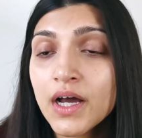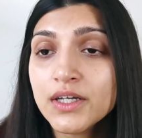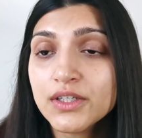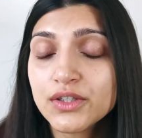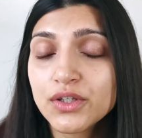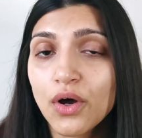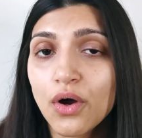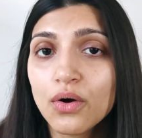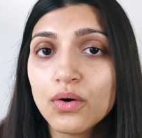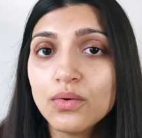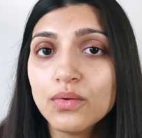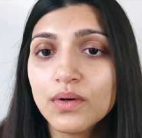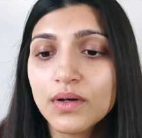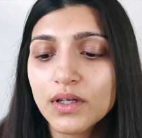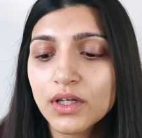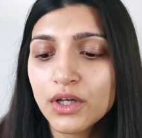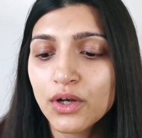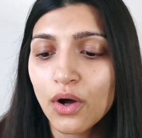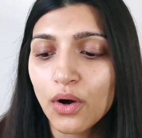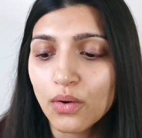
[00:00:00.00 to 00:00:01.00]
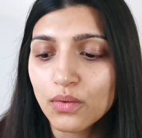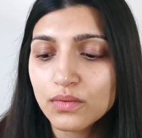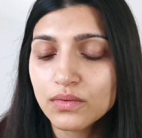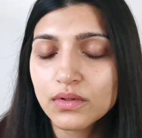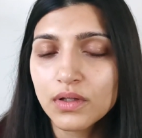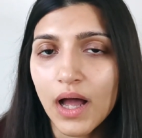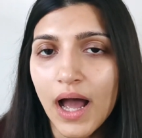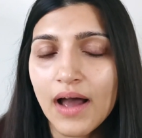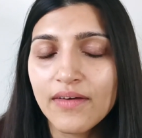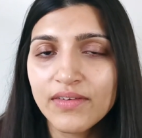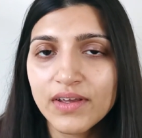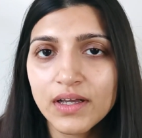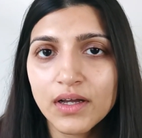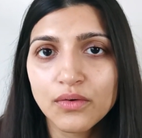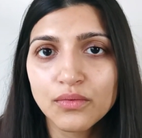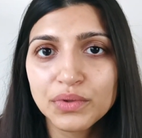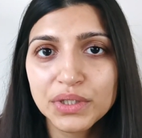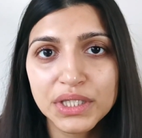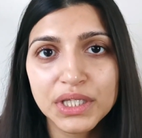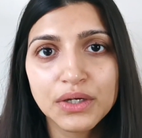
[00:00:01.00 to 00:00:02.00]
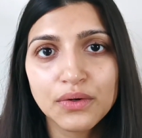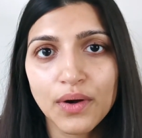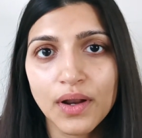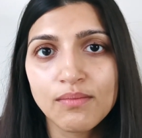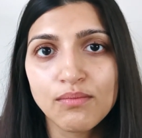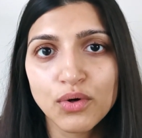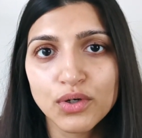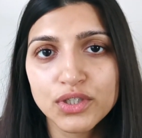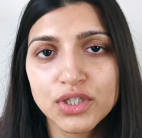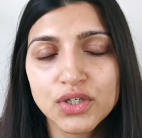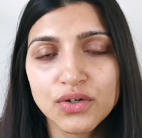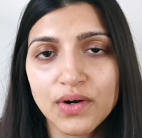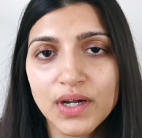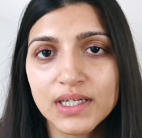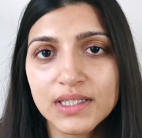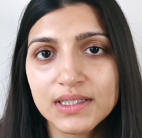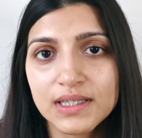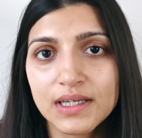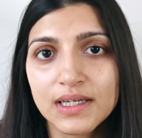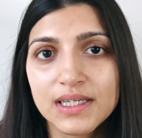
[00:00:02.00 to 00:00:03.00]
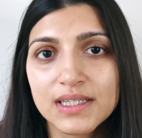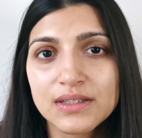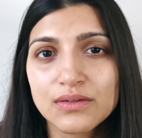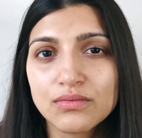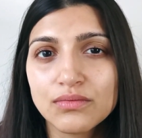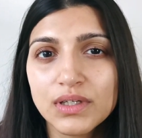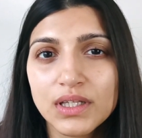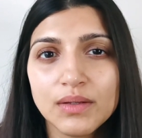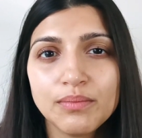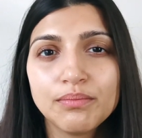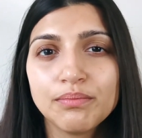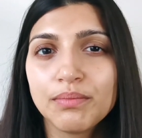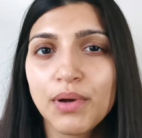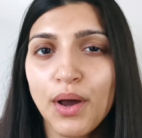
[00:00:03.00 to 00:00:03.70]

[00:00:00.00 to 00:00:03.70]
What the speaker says: So, having a really great moisturizer is a really